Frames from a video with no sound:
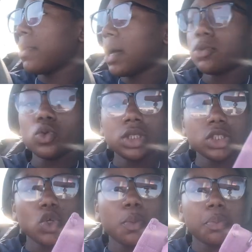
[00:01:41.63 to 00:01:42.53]
but I'm doing
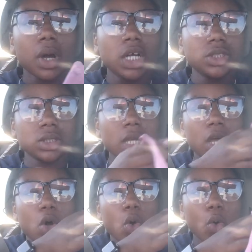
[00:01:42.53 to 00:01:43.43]
this little project at
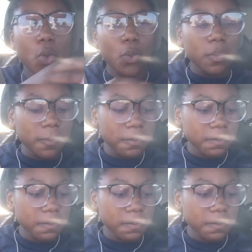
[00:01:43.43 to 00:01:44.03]
home